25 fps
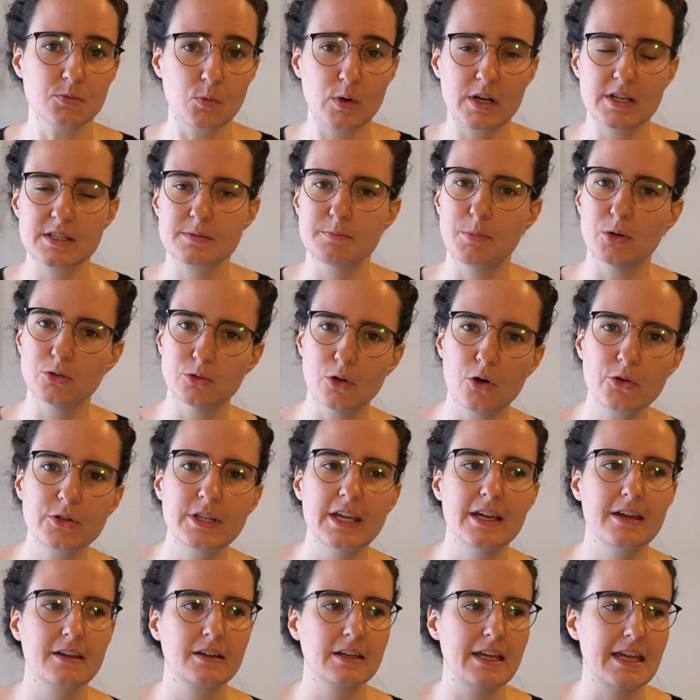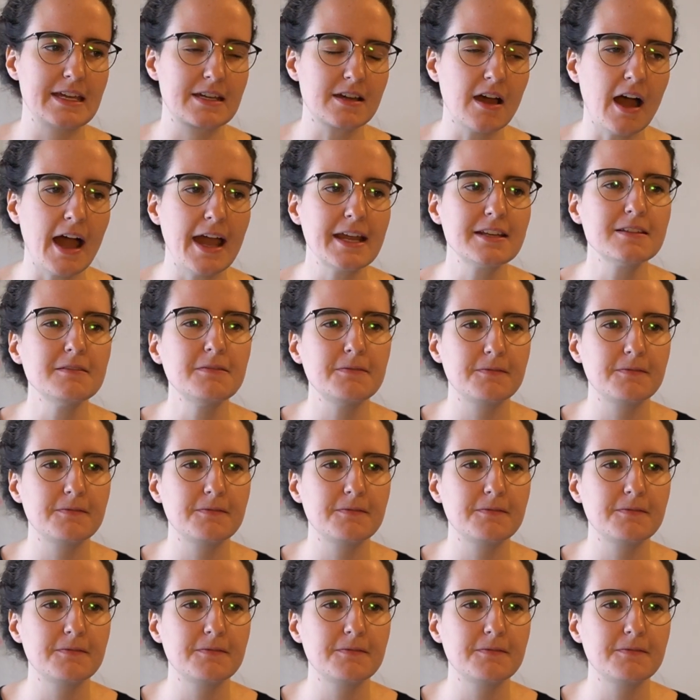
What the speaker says: Whereas Bologna, it kind of